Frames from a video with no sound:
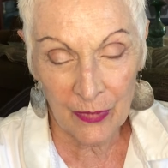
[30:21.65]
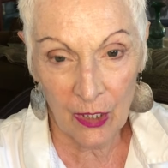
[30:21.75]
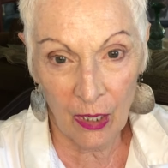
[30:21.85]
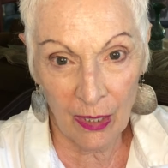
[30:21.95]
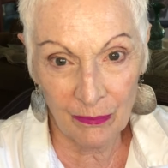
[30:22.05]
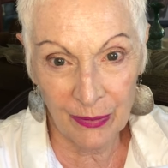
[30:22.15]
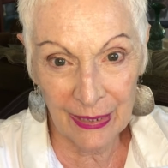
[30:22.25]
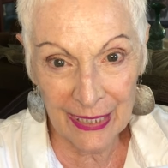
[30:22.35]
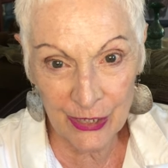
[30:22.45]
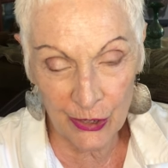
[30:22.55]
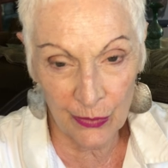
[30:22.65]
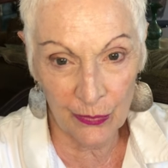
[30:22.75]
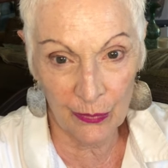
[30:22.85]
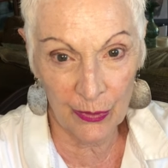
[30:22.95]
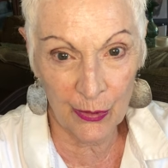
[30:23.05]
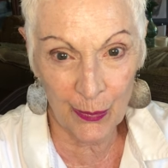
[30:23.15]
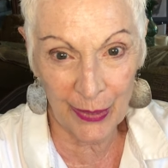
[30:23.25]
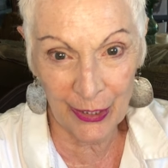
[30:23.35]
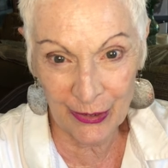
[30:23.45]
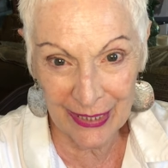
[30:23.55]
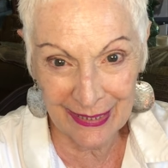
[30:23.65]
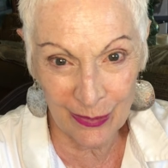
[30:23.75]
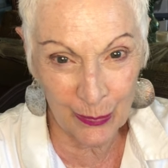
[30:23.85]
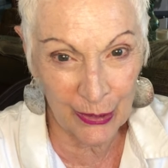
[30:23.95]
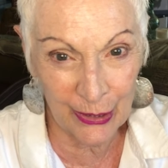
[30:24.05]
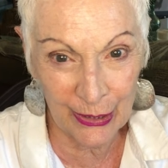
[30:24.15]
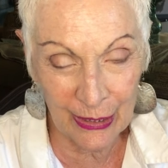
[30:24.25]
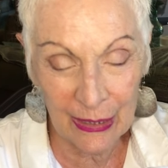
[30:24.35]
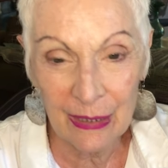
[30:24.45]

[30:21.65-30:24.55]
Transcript: God bless you, Ruth Bader Ginsberg.